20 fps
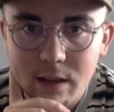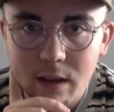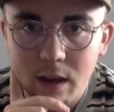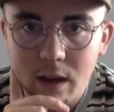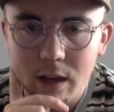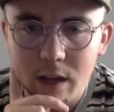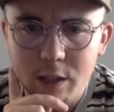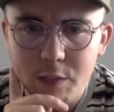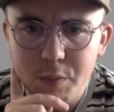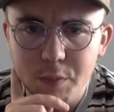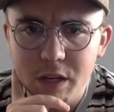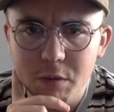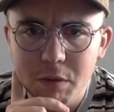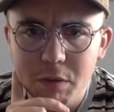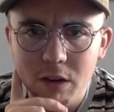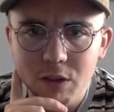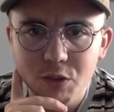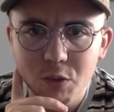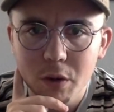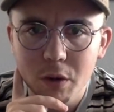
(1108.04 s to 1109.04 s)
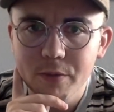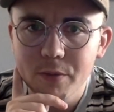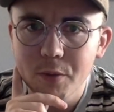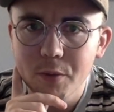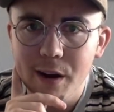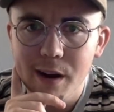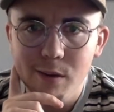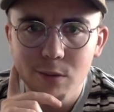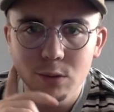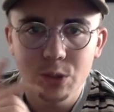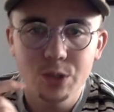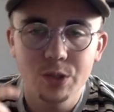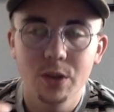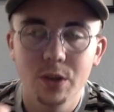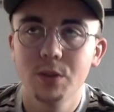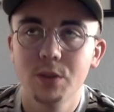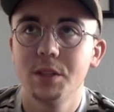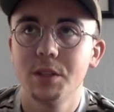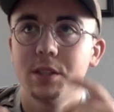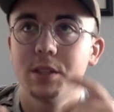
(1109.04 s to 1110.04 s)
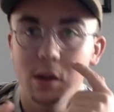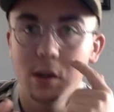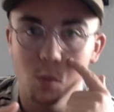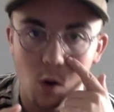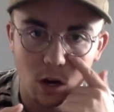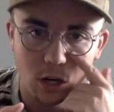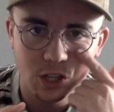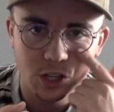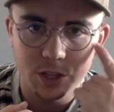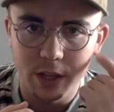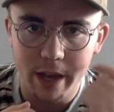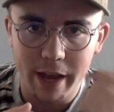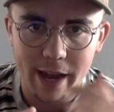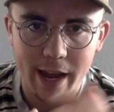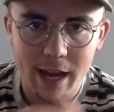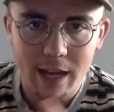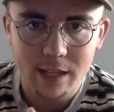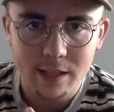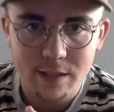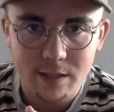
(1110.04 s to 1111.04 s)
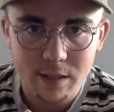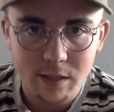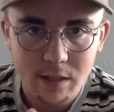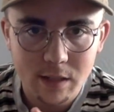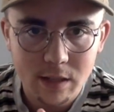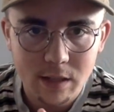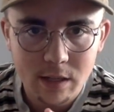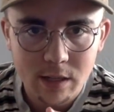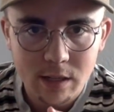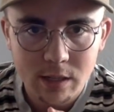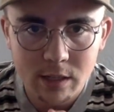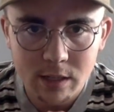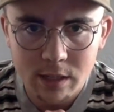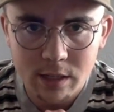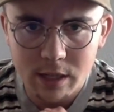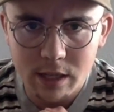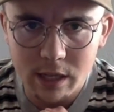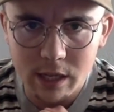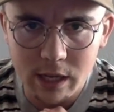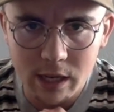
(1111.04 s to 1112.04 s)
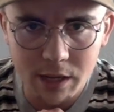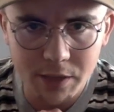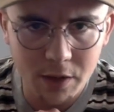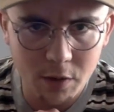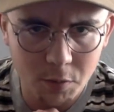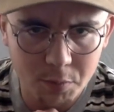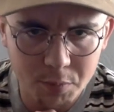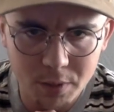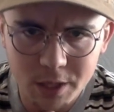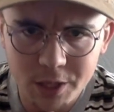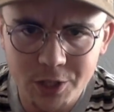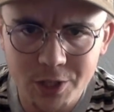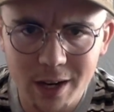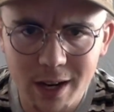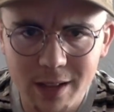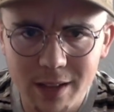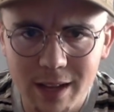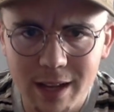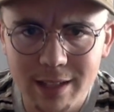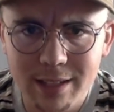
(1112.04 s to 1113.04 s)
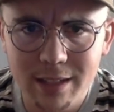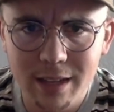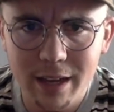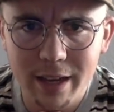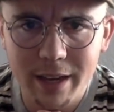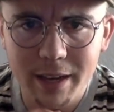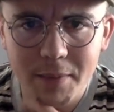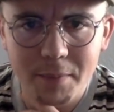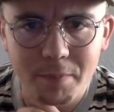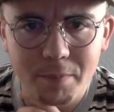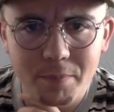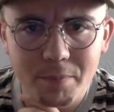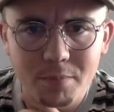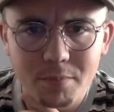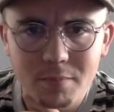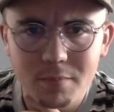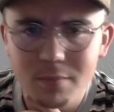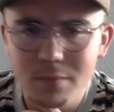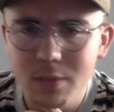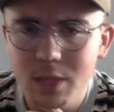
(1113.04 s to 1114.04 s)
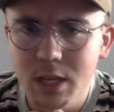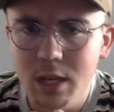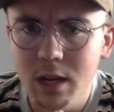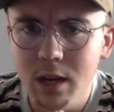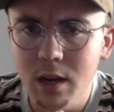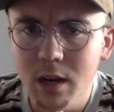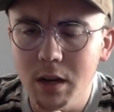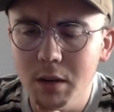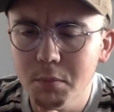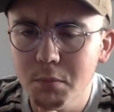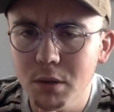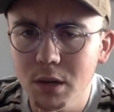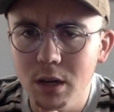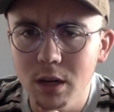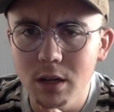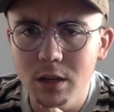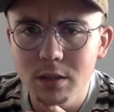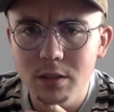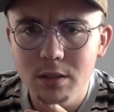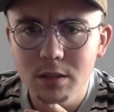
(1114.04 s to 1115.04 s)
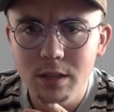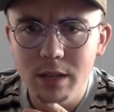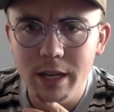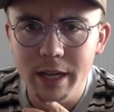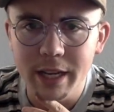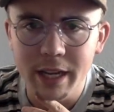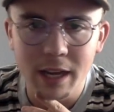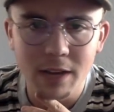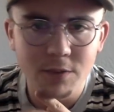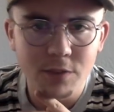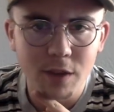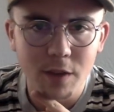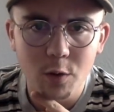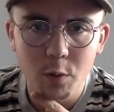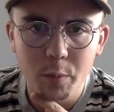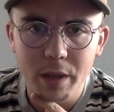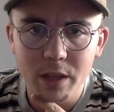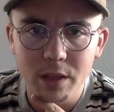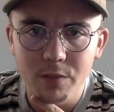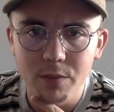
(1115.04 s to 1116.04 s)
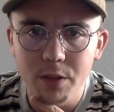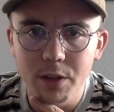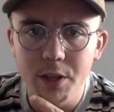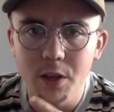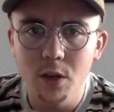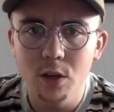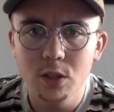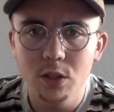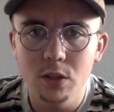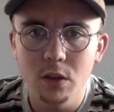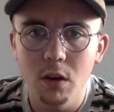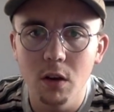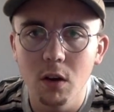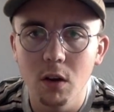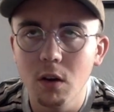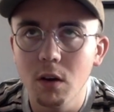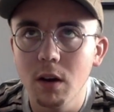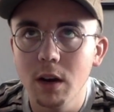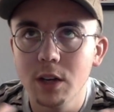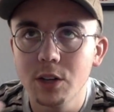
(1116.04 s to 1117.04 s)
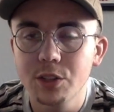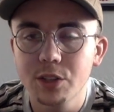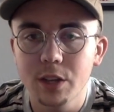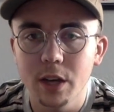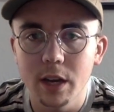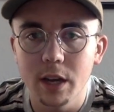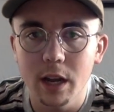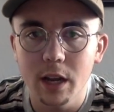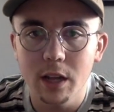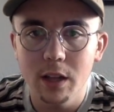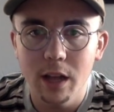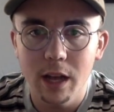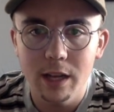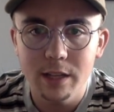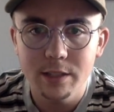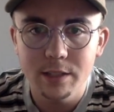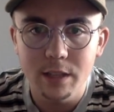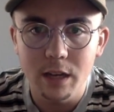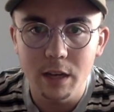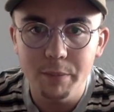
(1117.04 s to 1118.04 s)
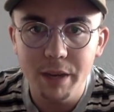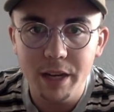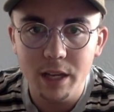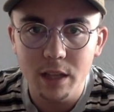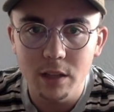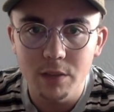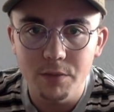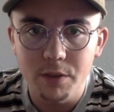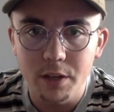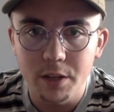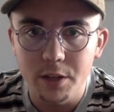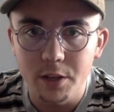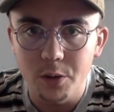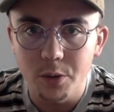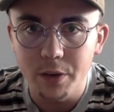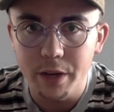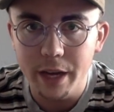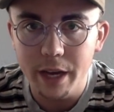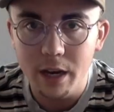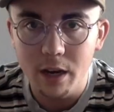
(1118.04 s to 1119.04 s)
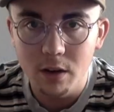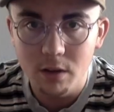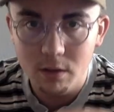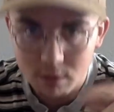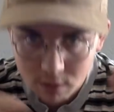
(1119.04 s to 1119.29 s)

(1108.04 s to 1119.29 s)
It's been about 24 hours or so since I washed the hats, and they were pretty dry last night, but I didn't have time to make the video, so I just got out of class and I'm making the video now.